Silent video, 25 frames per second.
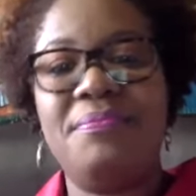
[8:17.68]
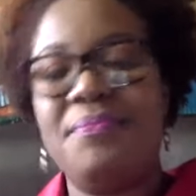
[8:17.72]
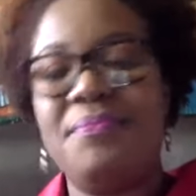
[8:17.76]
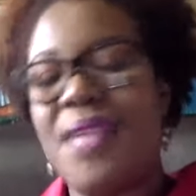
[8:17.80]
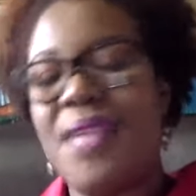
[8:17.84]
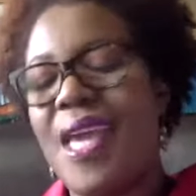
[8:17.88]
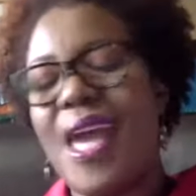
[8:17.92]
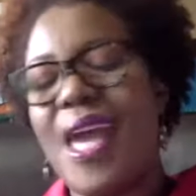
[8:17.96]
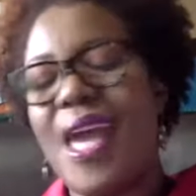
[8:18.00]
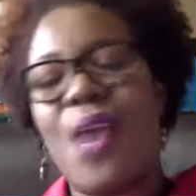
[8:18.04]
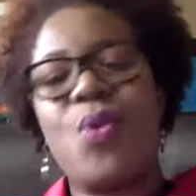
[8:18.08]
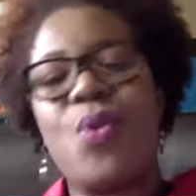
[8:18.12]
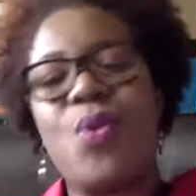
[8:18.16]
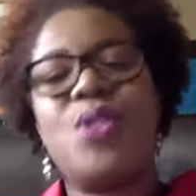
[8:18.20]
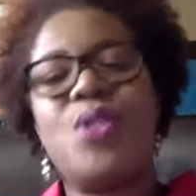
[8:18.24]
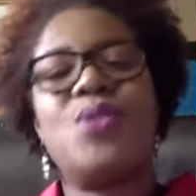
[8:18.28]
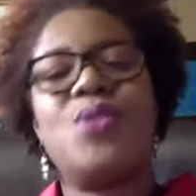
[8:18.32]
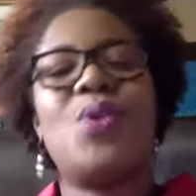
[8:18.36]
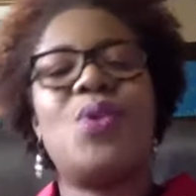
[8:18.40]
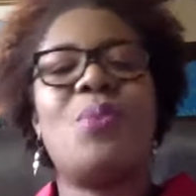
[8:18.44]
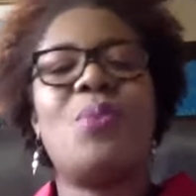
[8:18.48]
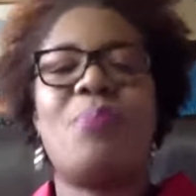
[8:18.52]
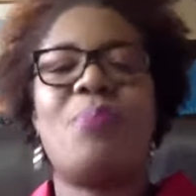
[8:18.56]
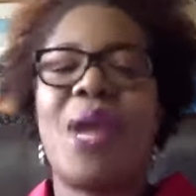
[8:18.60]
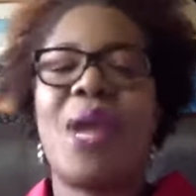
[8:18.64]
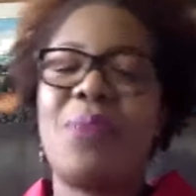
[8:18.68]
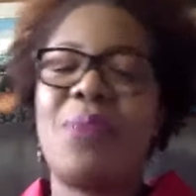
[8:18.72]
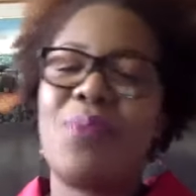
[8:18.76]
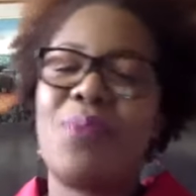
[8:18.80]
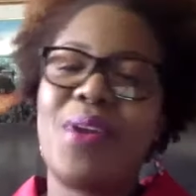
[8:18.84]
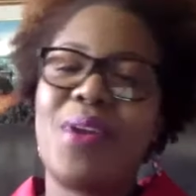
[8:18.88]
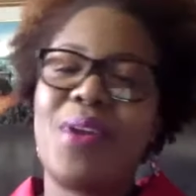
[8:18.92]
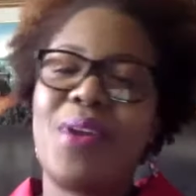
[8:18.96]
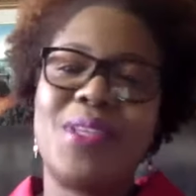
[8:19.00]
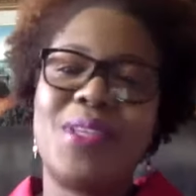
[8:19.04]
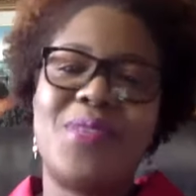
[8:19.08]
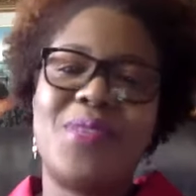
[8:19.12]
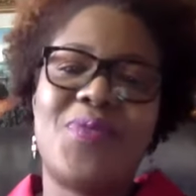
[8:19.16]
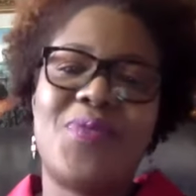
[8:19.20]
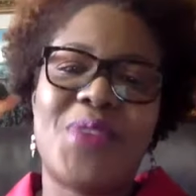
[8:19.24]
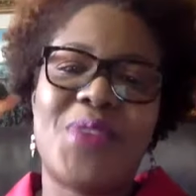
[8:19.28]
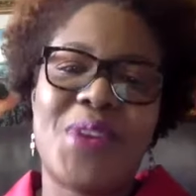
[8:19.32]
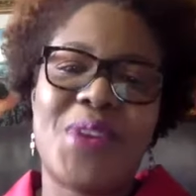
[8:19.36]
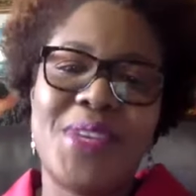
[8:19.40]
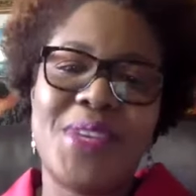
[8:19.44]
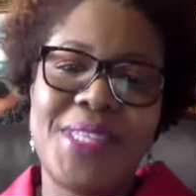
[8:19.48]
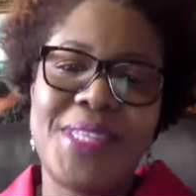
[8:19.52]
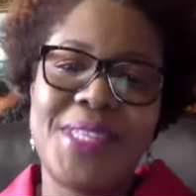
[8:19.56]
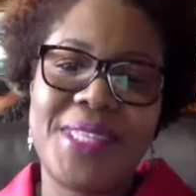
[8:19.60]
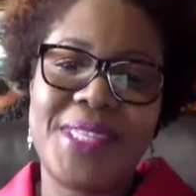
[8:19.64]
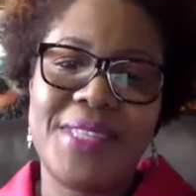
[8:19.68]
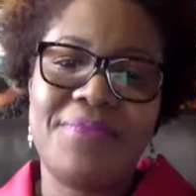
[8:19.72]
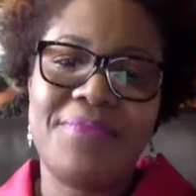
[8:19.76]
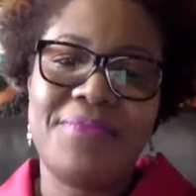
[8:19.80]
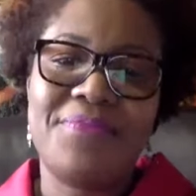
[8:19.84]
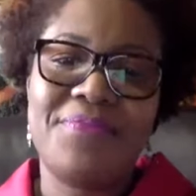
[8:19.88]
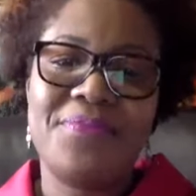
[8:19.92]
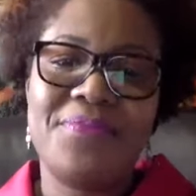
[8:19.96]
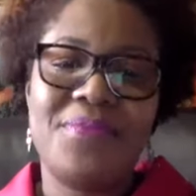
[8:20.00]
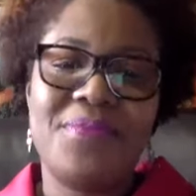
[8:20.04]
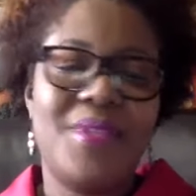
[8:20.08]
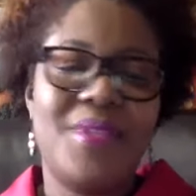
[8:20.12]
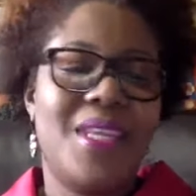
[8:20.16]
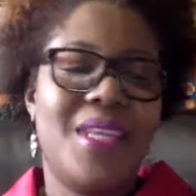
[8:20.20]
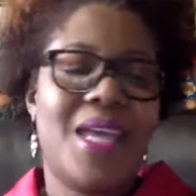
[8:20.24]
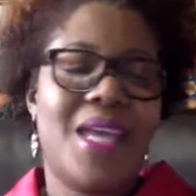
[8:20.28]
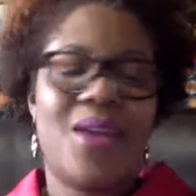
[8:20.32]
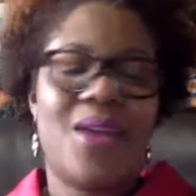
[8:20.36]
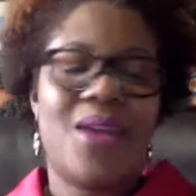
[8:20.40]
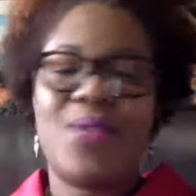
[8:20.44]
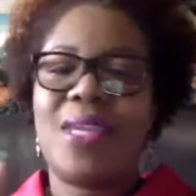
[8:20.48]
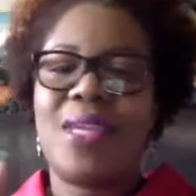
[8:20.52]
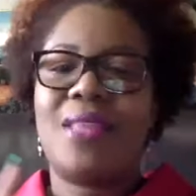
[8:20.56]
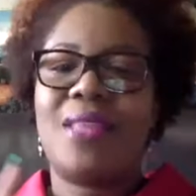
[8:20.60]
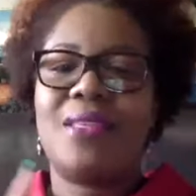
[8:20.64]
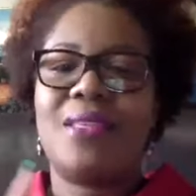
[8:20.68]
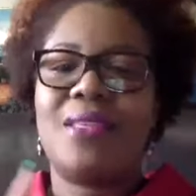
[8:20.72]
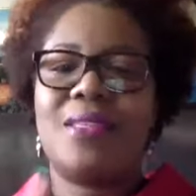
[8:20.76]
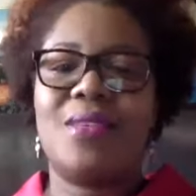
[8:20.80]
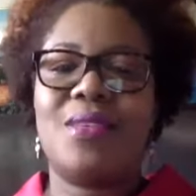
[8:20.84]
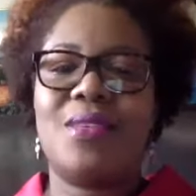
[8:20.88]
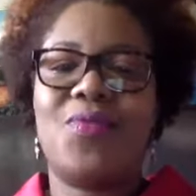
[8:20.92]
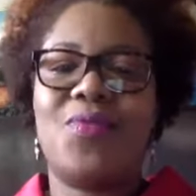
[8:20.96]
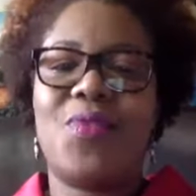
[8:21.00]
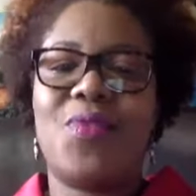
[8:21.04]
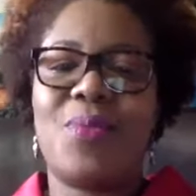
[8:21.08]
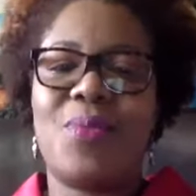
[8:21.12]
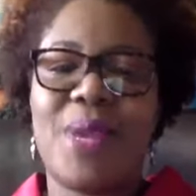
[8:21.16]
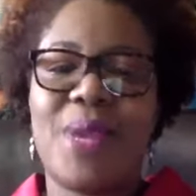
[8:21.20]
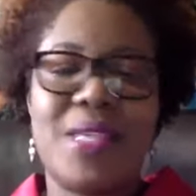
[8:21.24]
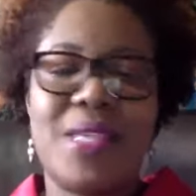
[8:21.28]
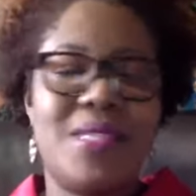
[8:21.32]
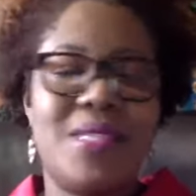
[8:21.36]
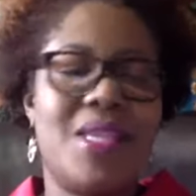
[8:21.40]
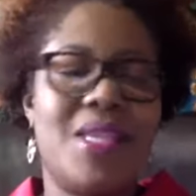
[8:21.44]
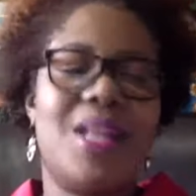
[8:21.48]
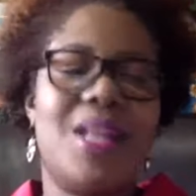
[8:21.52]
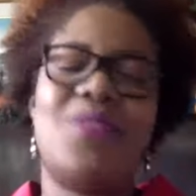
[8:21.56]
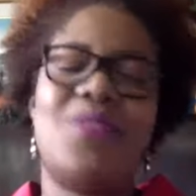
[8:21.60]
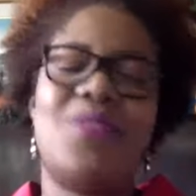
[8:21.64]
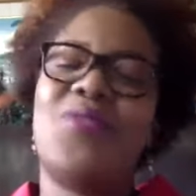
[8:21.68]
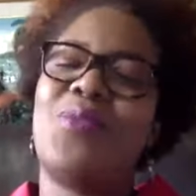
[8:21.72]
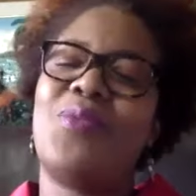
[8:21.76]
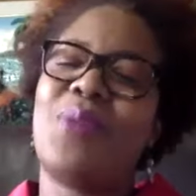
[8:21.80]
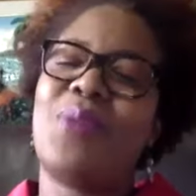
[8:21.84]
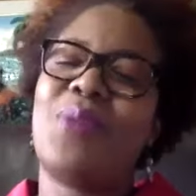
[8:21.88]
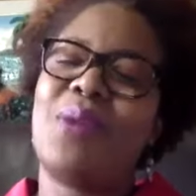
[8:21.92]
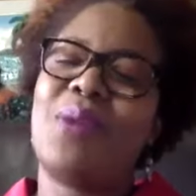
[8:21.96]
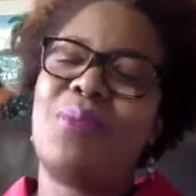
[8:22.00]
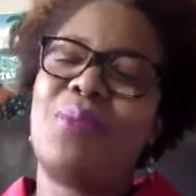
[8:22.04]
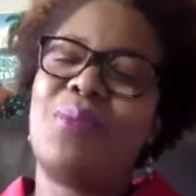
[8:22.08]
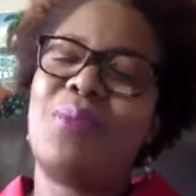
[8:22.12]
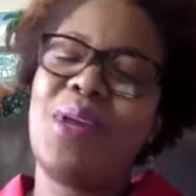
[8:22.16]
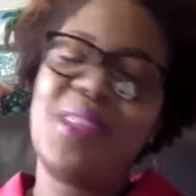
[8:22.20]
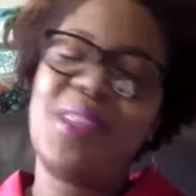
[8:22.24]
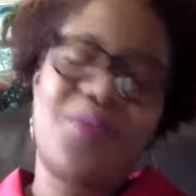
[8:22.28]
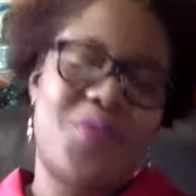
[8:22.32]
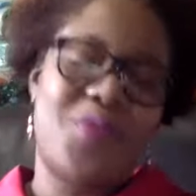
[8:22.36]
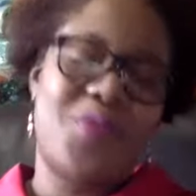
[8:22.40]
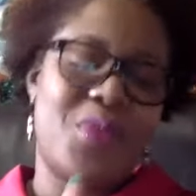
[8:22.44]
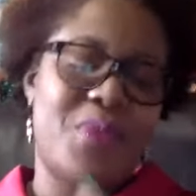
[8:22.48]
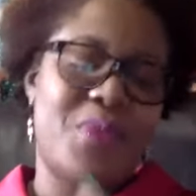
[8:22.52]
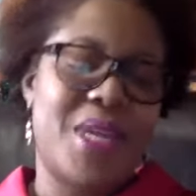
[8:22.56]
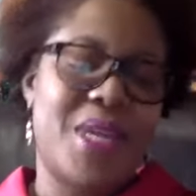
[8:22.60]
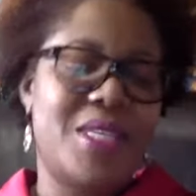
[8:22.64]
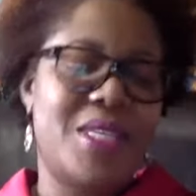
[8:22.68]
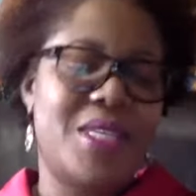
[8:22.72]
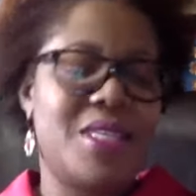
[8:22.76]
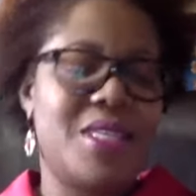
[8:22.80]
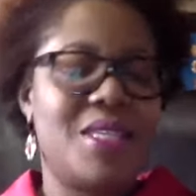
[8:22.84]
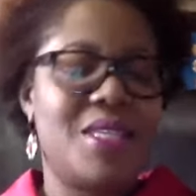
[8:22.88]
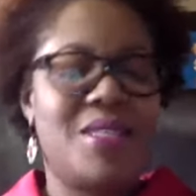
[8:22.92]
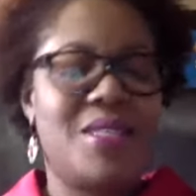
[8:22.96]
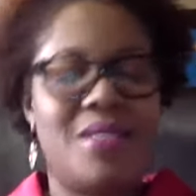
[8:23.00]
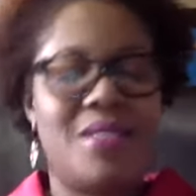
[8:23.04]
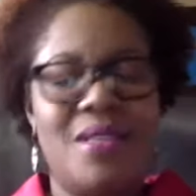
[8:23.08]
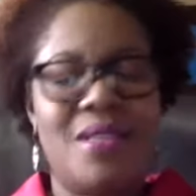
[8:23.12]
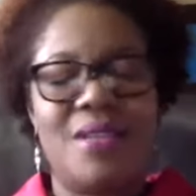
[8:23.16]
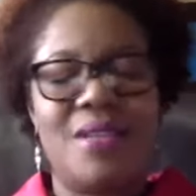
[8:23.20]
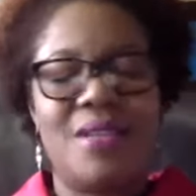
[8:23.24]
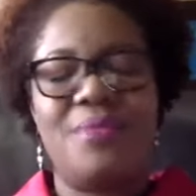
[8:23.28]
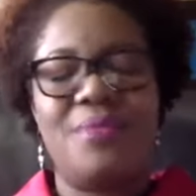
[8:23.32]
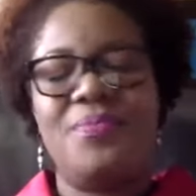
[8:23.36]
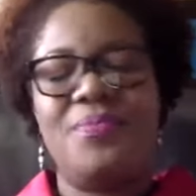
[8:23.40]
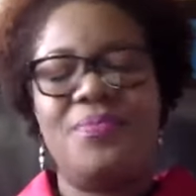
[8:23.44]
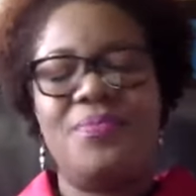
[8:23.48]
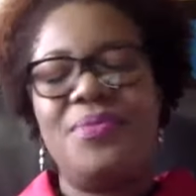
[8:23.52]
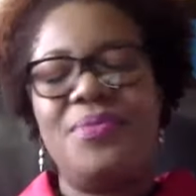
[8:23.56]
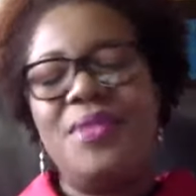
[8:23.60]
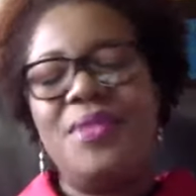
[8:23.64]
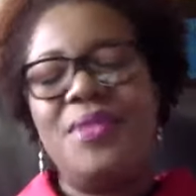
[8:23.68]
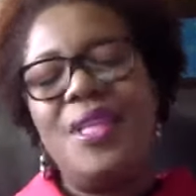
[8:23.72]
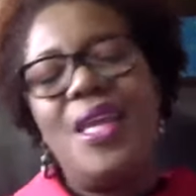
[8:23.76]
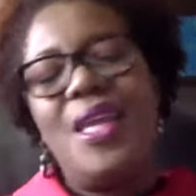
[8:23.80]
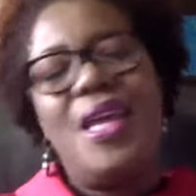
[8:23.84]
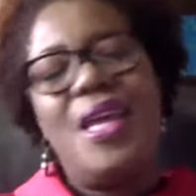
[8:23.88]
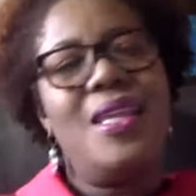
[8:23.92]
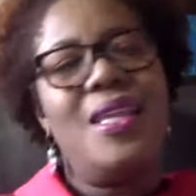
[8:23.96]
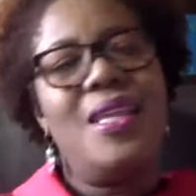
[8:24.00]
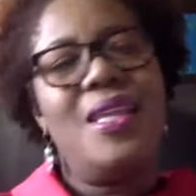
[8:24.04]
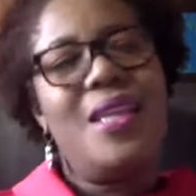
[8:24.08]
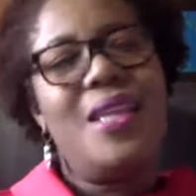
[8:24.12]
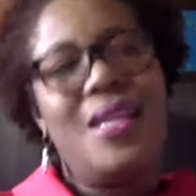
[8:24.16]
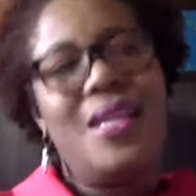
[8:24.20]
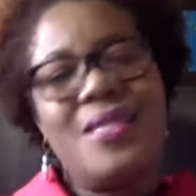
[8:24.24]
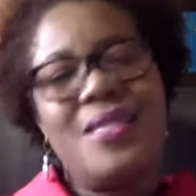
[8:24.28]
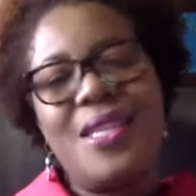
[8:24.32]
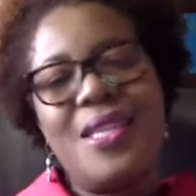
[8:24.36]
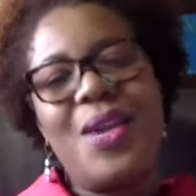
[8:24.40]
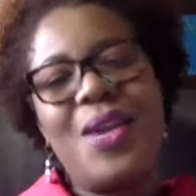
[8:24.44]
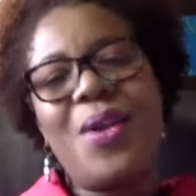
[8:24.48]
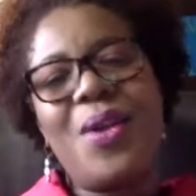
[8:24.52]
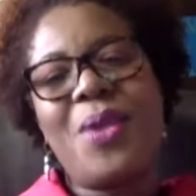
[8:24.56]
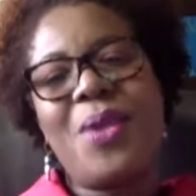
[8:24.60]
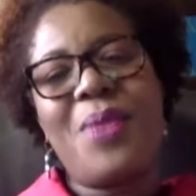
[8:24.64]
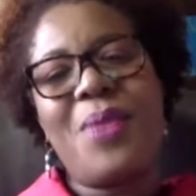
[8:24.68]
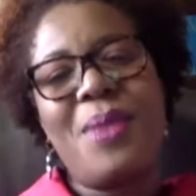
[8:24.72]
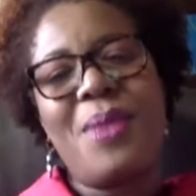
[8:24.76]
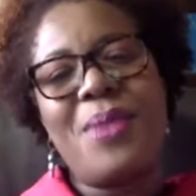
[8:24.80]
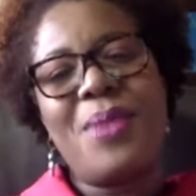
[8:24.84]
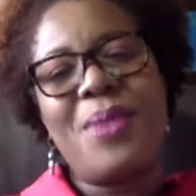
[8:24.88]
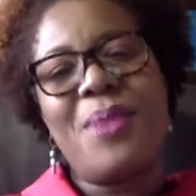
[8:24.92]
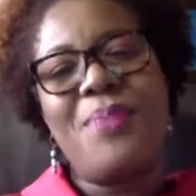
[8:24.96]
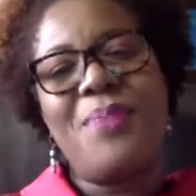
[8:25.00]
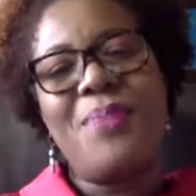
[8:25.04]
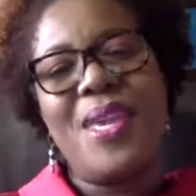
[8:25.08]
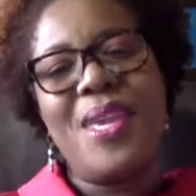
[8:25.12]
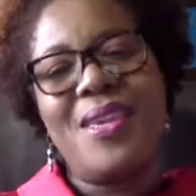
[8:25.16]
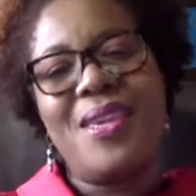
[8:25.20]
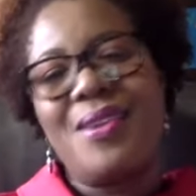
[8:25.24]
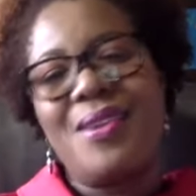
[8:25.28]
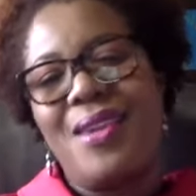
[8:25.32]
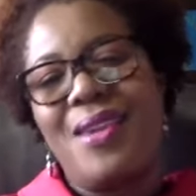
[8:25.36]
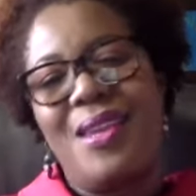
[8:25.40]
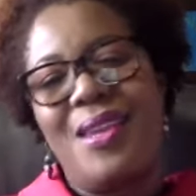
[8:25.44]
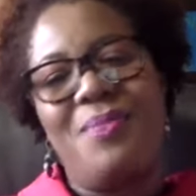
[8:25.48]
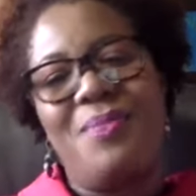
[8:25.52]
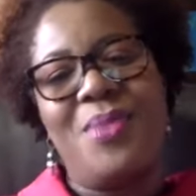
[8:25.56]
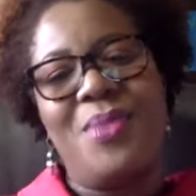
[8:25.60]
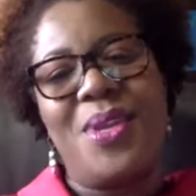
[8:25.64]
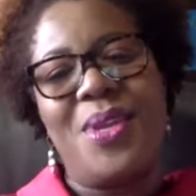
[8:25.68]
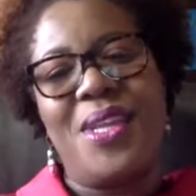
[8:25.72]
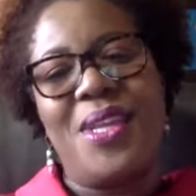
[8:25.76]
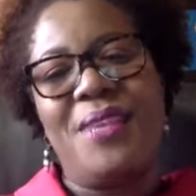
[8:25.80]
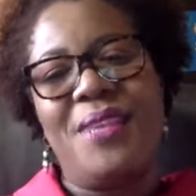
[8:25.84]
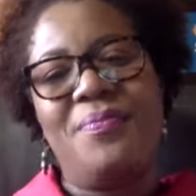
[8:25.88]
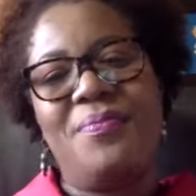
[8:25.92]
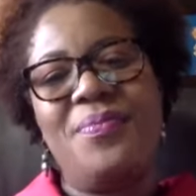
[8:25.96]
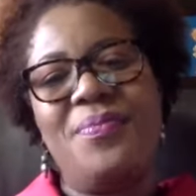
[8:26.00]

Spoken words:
I would sort my products first. I would get the stuff for myself, for my mother, for my sister. And then I'd say, how come I'm not making any money?